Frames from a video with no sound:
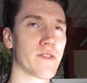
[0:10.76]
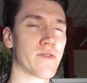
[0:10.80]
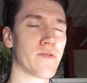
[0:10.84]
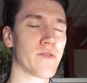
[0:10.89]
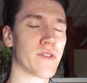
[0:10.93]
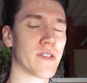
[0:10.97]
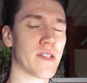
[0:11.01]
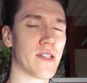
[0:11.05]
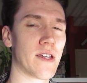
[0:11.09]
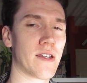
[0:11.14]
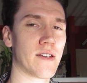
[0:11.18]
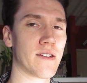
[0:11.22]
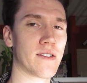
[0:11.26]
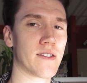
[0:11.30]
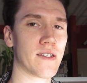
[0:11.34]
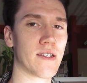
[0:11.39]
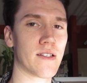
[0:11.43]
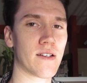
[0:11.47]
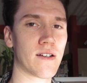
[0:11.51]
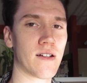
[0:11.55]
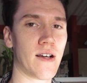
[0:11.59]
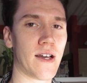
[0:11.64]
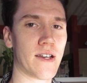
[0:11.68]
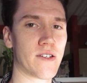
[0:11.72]
school so they could
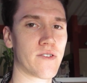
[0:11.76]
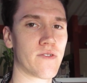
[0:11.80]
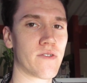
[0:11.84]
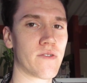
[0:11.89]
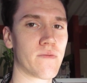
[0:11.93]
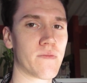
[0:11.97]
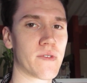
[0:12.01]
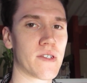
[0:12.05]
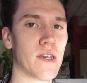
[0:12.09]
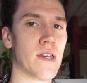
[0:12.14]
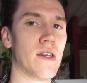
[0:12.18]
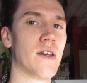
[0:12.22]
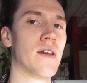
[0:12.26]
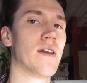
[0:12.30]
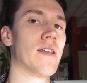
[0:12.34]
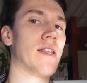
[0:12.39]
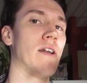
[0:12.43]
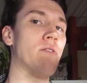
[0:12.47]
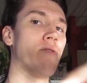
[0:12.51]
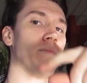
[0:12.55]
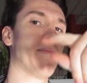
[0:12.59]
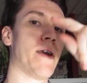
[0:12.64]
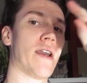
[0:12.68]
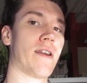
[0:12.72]
see the classrooms.
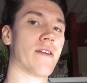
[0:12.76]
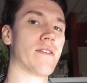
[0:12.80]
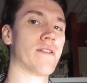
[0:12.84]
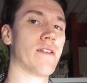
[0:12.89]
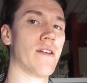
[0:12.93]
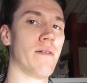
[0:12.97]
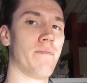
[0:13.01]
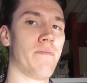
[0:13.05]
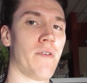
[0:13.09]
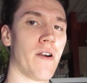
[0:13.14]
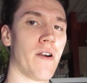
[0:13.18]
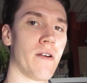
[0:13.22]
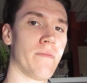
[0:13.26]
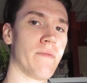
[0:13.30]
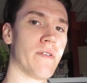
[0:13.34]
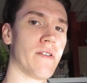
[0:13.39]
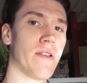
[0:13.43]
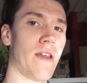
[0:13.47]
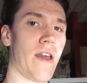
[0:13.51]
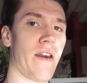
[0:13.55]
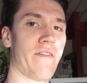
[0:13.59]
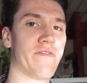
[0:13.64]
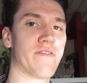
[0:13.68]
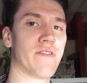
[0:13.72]
Now we're back at the
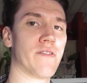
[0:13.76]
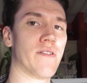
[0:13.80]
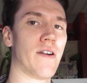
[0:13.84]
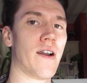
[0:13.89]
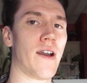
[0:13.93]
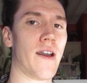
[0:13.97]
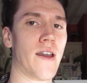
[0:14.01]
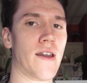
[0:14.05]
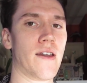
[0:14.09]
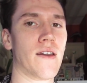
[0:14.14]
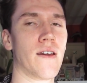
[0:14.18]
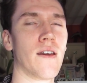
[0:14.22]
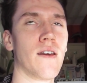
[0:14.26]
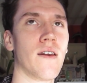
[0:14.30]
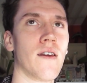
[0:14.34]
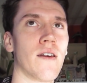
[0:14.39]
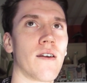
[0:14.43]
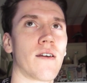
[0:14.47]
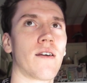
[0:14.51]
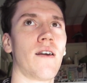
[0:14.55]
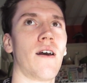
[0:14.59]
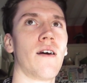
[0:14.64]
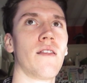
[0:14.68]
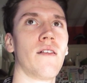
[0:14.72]
apartment after I
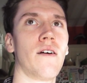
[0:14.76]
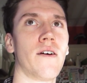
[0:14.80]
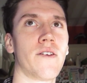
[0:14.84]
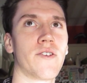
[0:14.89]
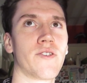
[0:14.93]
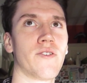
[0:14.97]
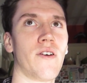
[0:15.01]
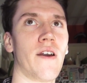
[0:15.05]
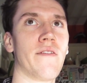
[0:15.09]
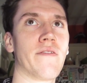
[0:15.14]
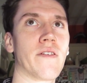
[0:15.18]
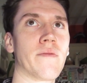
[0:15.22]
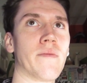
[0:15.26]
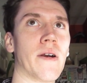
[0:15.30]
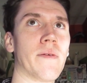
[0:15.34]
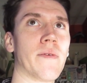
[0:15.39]
got lost driving by